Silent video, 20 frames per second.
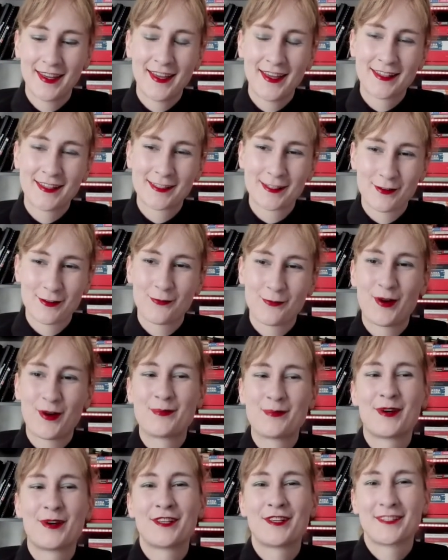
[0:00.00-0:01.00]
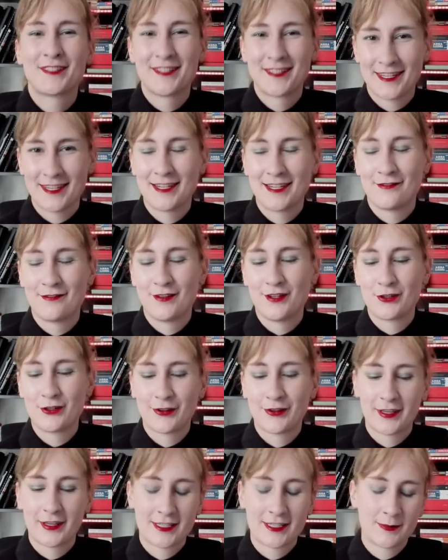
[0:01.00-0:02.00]
sort of one person's
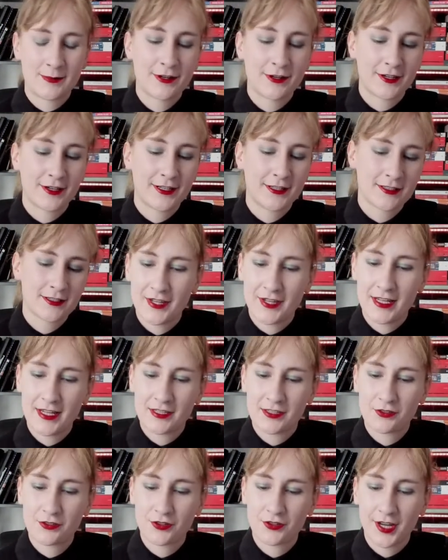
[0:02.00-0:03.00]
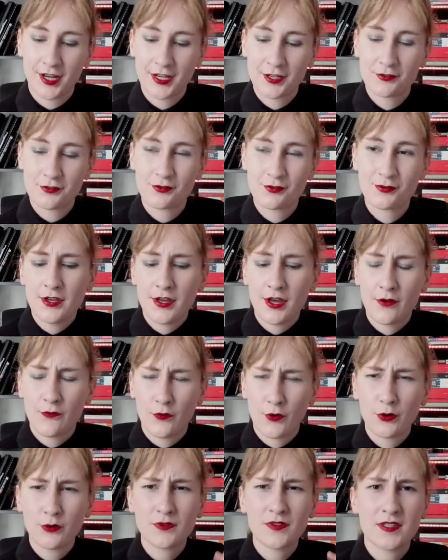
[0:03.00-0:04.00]
individual experience. It's trying to
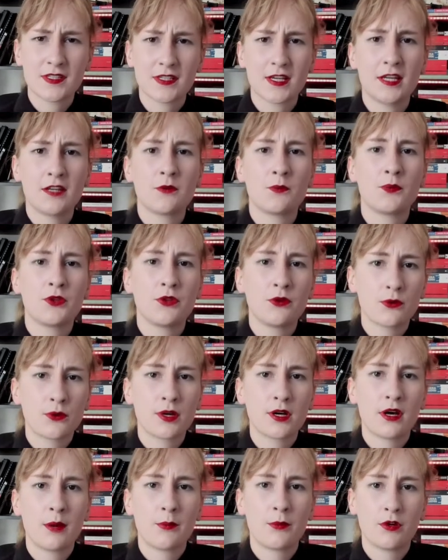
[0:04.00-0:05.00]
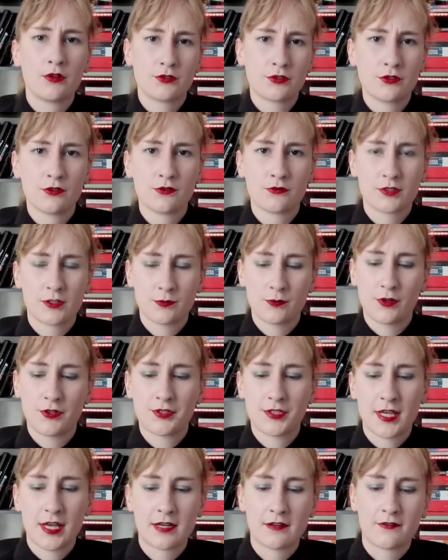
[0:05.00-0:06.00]
evoke this kind of pure emotional
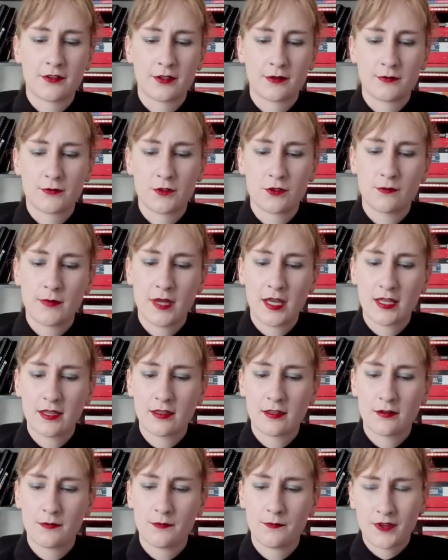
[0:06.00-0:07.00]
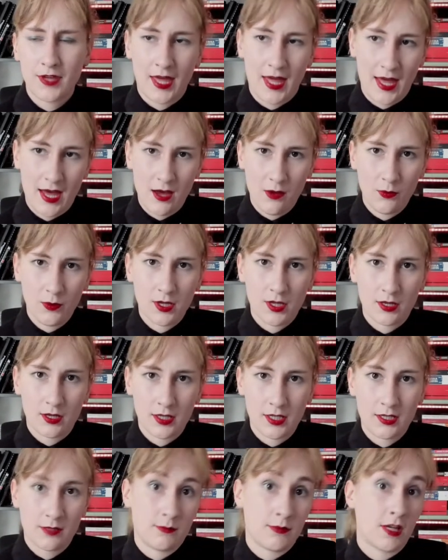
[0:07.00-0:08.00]
response out of them to make them
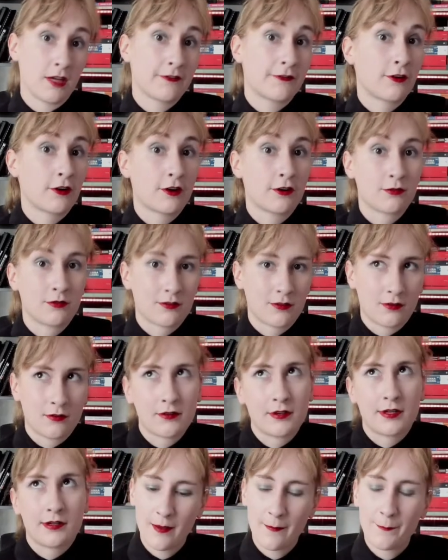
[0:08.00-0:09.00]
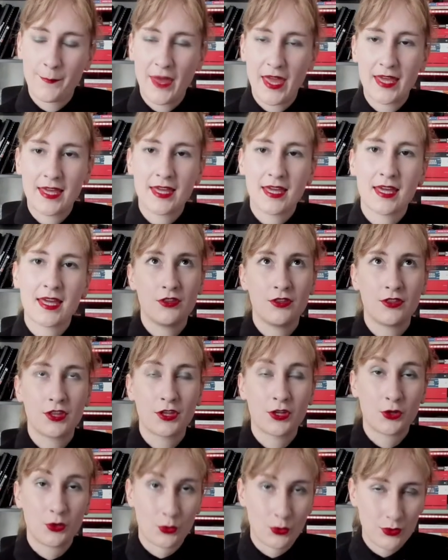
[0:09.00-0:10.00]
power in a metaphorical corner, making the
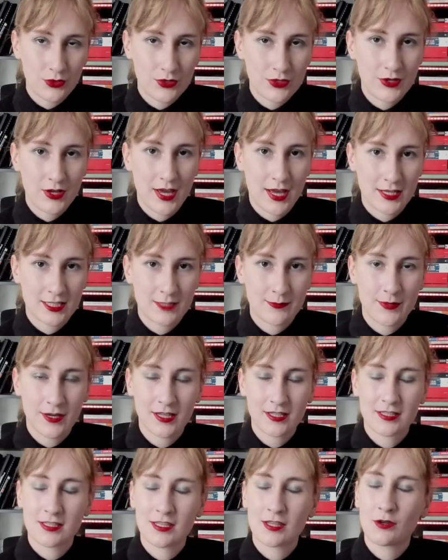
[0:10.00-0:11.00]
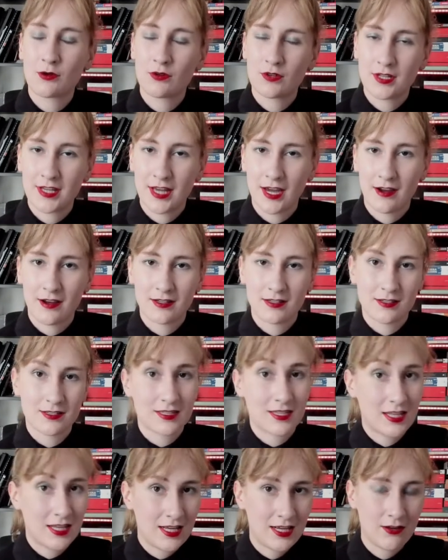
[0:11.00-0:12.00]
good aspects, the good
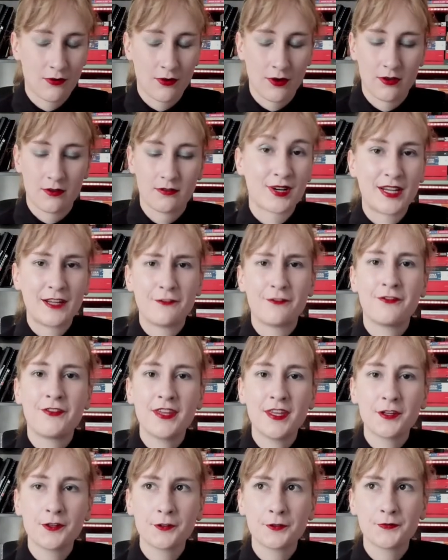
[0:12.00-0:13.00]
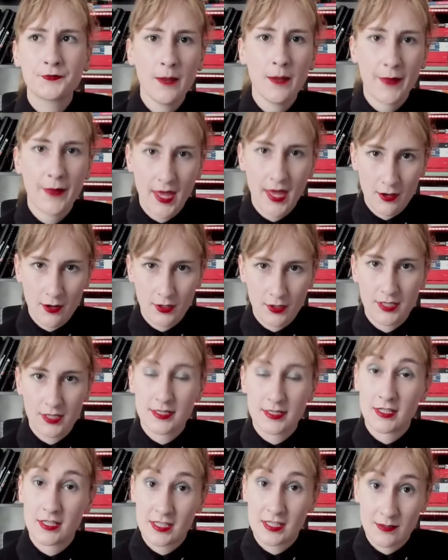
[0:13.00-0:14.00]
characters, the heroes, feel
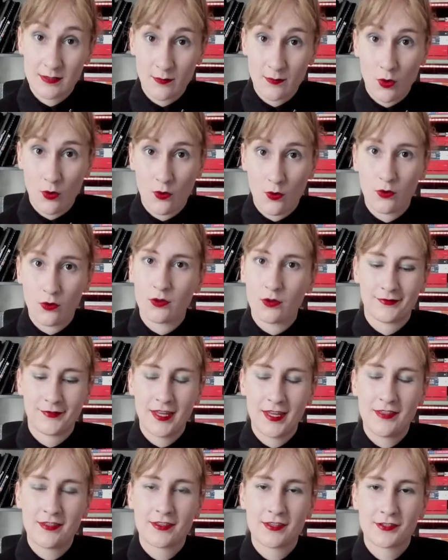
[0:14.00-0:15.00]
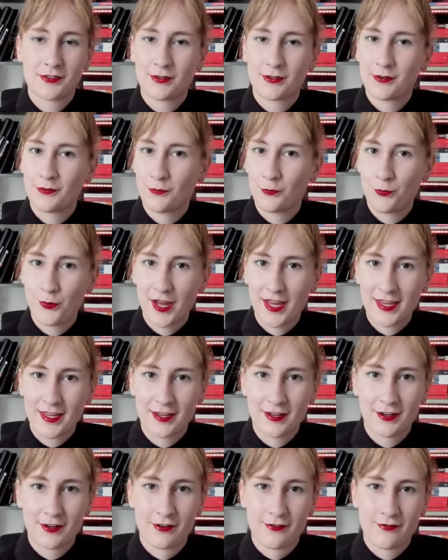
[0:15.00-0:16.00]
powerless and small in the sort of
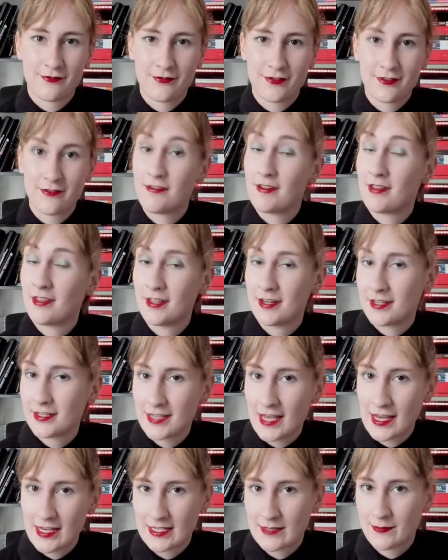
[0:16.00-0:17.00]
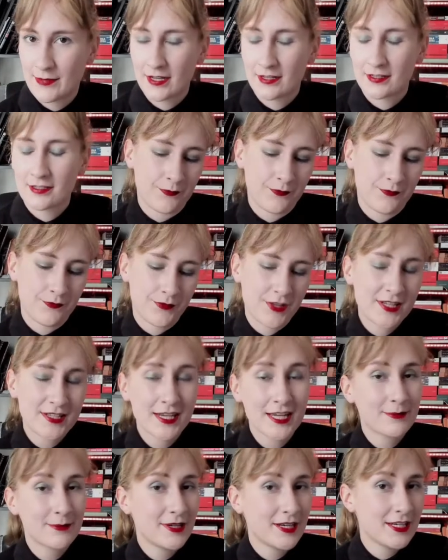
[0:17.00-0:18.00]
wake of the villainous aspects. They
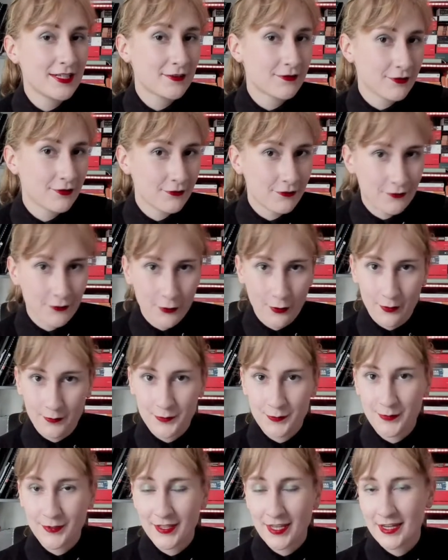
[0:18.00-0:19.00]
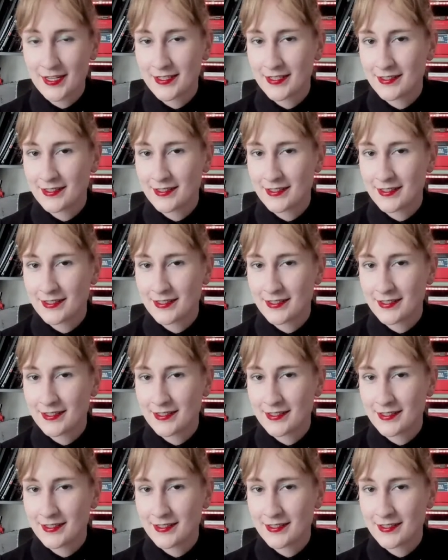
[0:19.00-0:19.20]
take many different forms, but that is